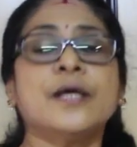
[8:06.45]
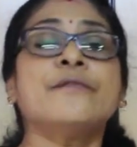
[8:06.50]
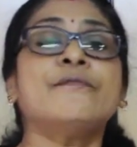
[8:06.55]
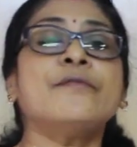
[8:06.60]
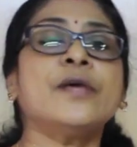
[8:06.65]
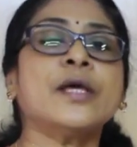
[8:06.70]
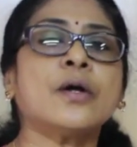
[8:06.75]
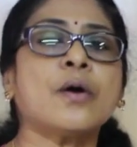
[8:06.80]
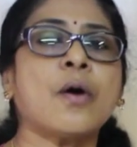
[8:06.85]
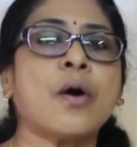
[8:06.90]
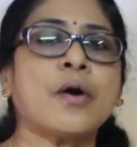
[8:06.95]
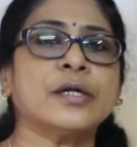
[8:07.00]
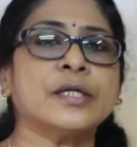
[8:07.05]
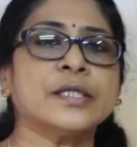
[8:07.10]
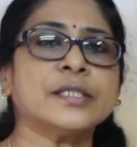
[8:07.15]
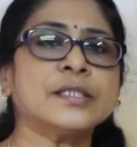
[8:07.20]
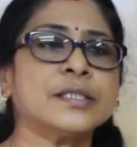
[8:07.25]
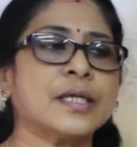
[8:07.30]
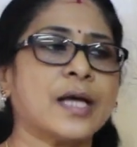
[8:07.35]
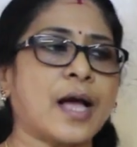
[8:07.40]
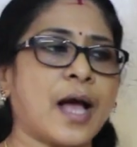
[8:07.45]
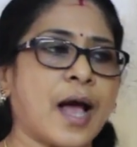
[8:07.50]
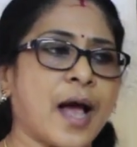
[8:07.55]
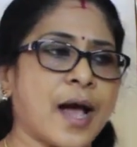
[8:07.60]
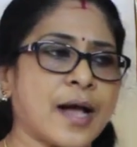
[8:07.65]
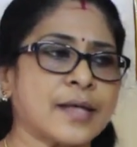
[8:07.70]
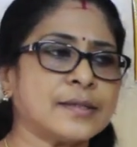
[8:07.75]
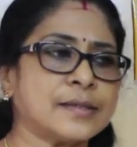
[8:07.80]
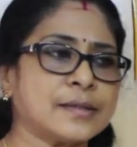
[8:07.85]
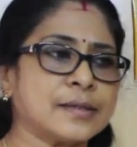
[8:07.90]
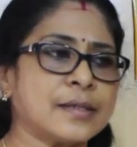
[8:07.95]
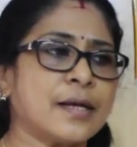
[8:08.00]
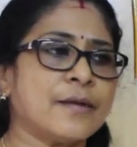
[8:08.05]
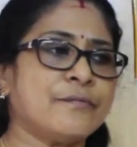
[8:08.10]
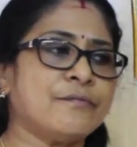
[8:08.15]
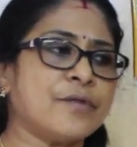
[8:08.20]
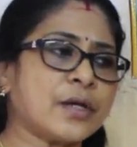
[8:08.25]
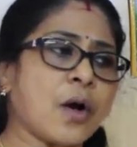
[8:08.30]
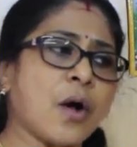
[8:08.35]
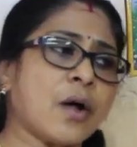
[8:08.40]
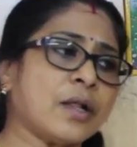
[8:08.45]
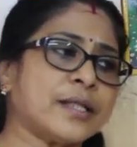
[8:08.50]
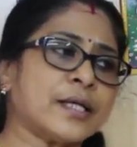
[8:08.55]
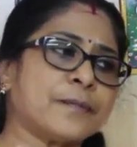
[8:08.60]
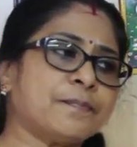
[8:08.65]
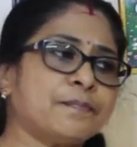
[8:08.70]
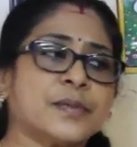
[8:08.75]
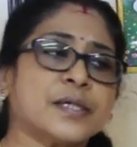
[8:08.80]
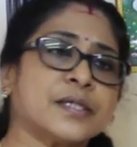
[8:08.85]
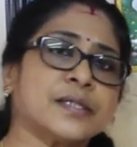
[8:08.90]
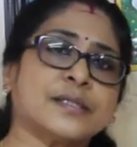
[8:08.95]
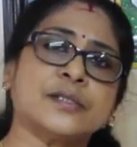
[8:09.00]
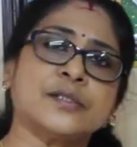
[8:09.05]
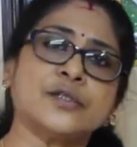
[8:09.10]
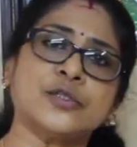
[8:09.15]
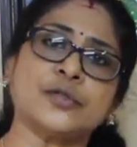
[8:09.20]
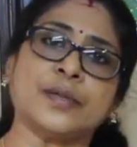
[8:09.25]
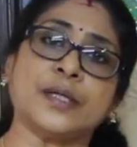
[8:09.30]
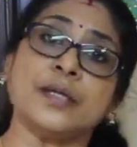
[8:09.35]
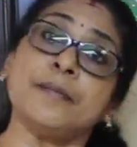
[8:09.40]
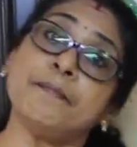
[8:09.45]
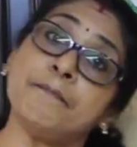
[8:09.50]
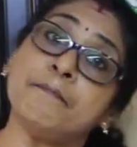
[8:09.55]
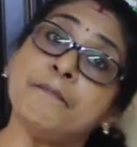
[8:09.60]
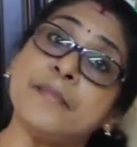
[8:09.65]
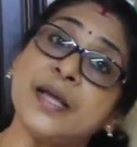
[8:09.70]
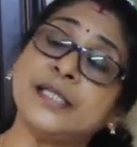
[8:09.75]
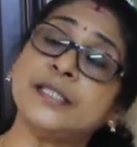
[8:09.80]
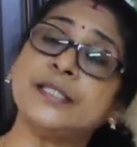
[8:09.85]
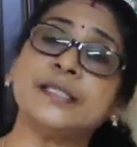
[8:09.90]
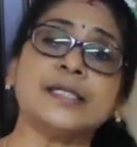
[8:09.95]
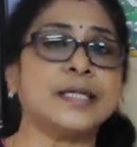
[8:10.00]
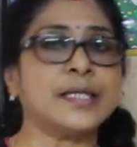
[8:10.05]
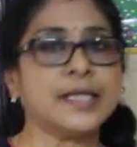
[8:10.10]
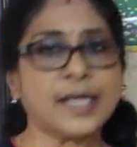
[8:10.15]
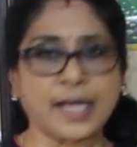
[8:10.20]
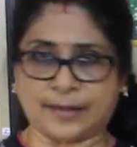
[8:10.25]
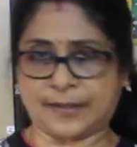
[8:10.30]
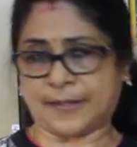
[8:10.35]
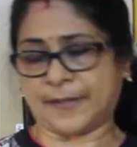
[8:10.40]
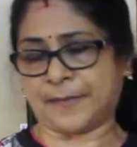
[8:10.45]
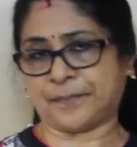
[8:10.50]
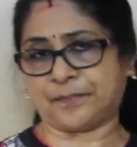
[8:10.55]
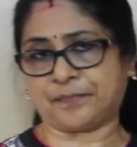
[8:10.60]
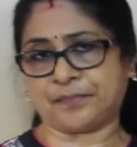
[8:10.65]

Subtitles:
we call that person to be mentally healthy.